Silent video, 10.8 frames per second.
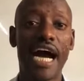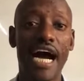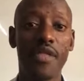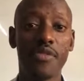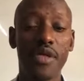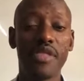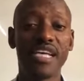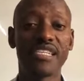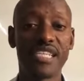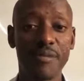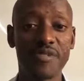and then there are
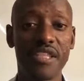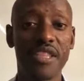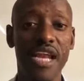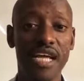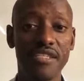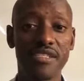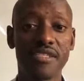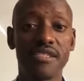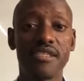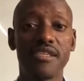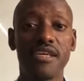steps that the
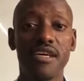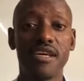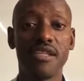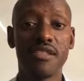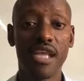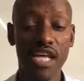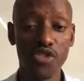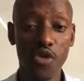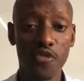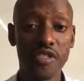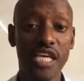lands
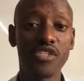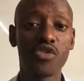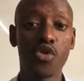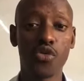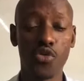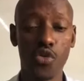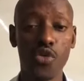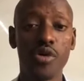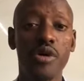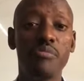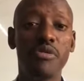office has to go through
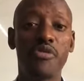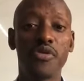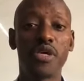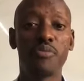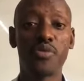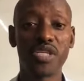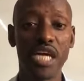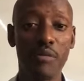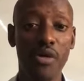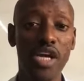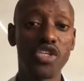before they put a
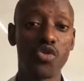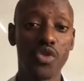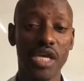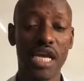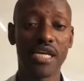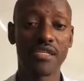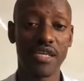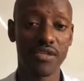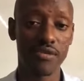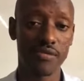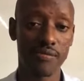mortgage on that land title.